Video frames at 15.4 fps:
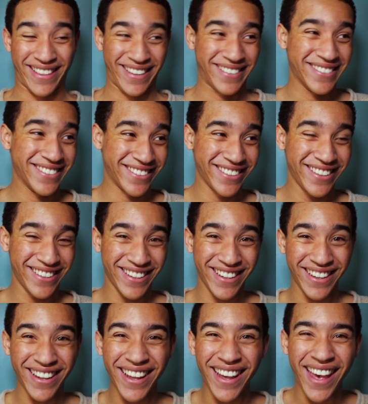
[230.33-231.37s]
That was really
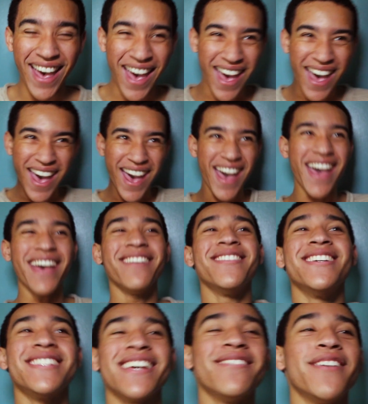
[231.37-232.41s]
good. Ah,
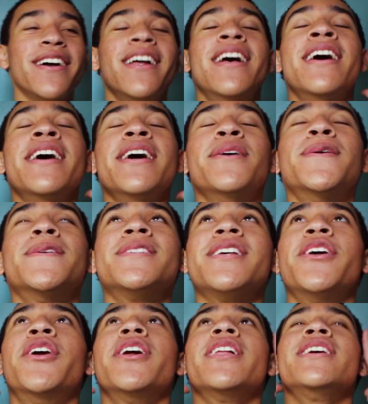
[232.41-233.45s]
was so it was
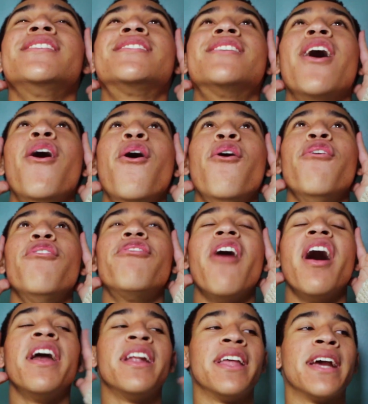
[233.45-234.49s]
literally so
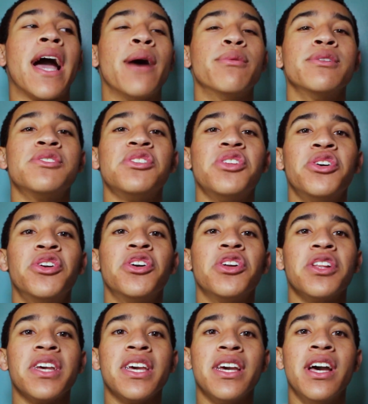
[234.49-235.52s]
fun. Like I was
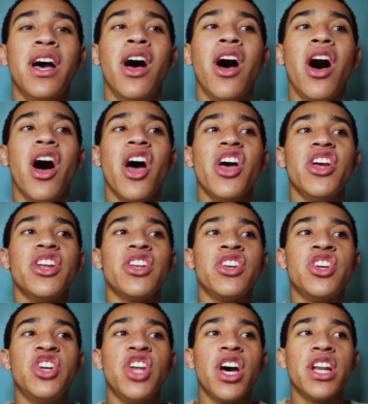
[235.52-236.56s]
literally
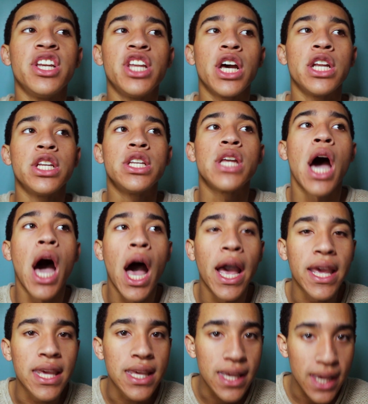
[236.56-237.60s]
da da
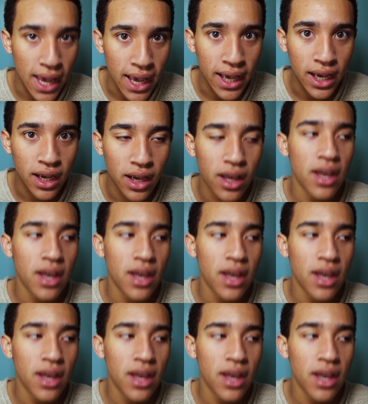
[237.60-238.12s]
dying.